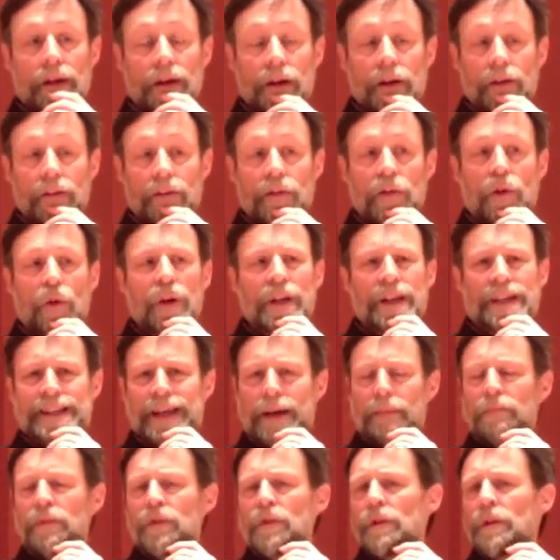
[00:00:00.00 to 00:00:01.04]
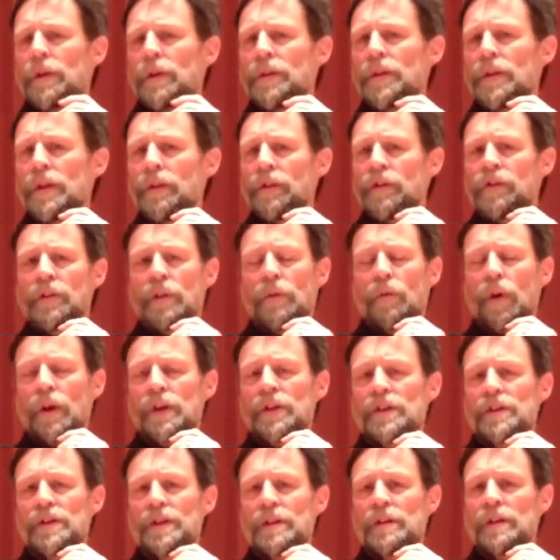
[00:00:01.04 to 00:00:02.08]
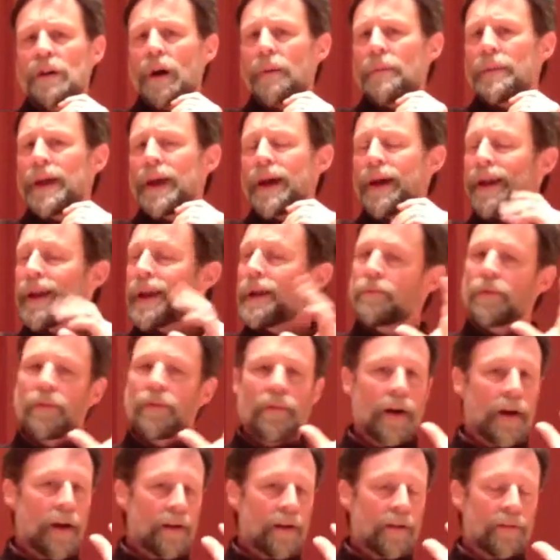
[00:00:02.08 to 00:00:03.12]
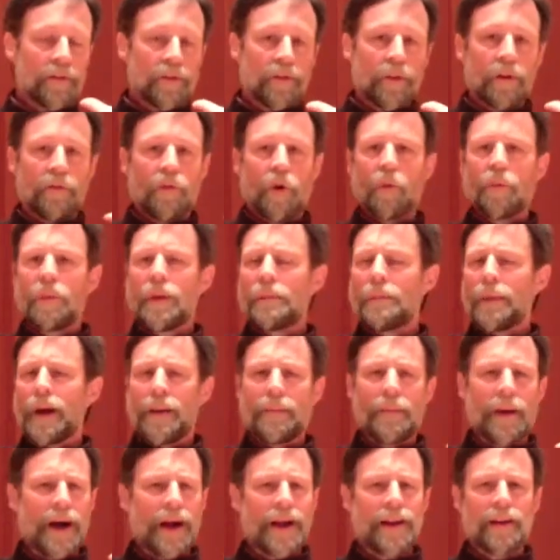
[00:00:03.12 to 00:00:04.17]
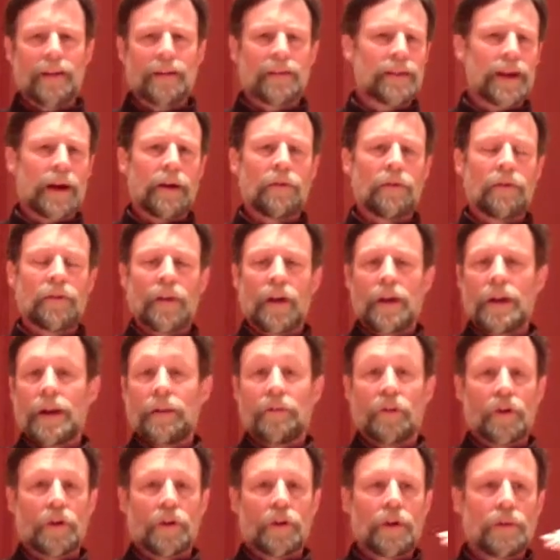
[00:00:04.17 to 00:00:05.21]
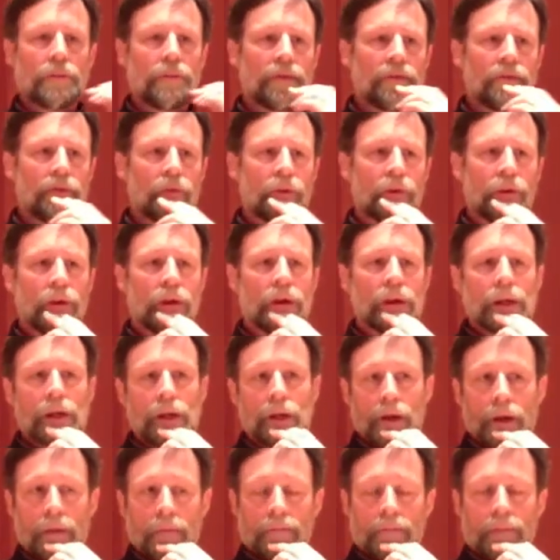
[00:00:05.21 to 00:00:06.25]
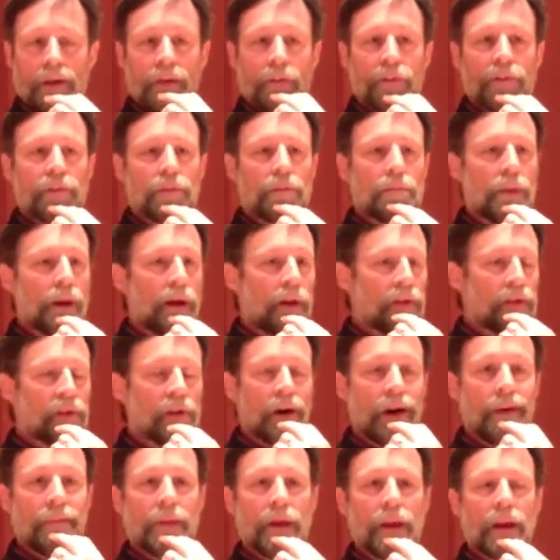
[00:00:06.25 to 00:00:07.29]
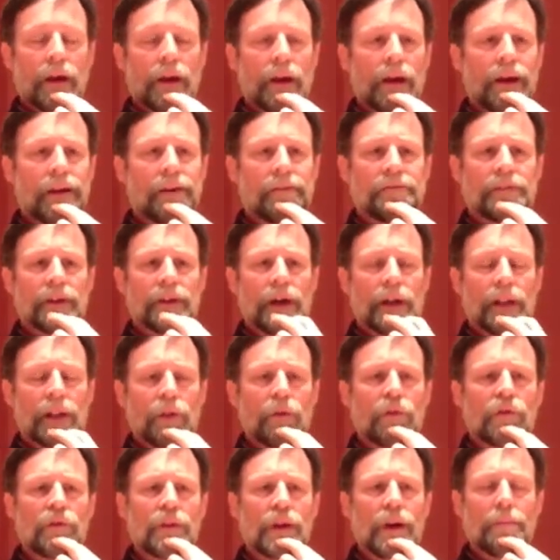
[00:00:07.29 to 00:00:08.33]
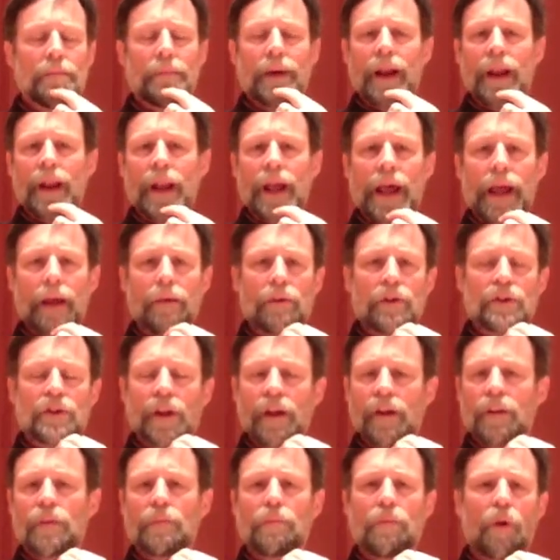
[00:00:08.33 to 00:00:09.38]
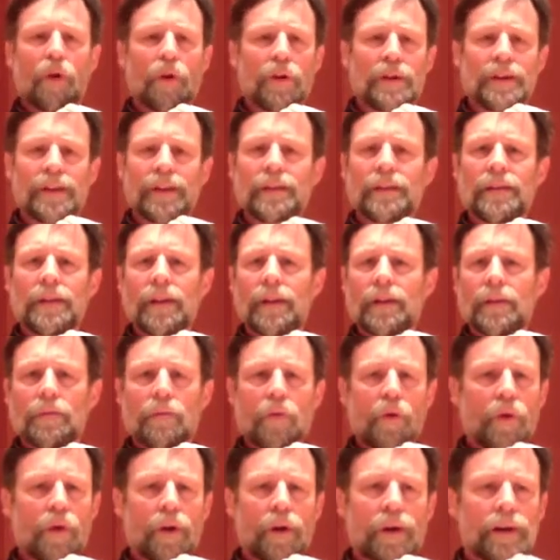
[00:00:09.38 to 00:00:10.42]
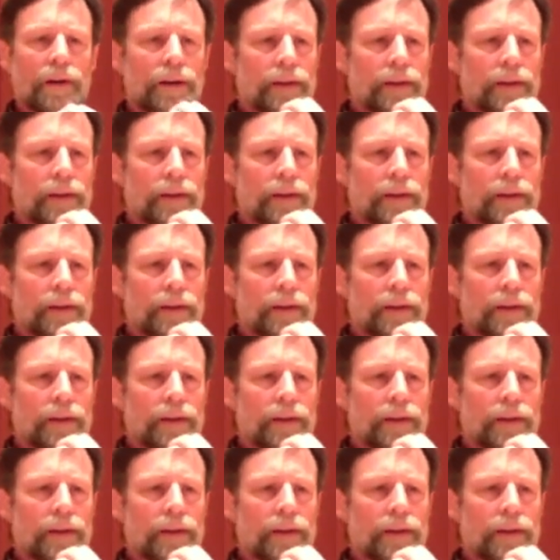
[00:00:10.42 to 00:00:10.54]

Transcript: Stuart Dempster at the University of Washington taught me how to improvise and sort of opened my mind to sounds I'd never heard before. Bill Smith taught me to kind of loosen up my language and explore dissonance more.